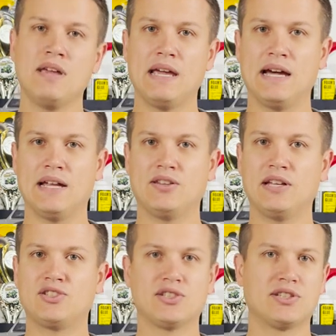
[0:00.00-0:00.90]
And
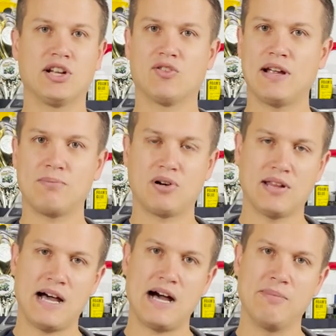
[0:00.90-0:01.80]
it's just an ingrained part of
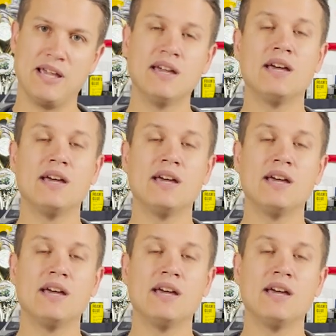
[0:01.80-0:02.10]
the hobby.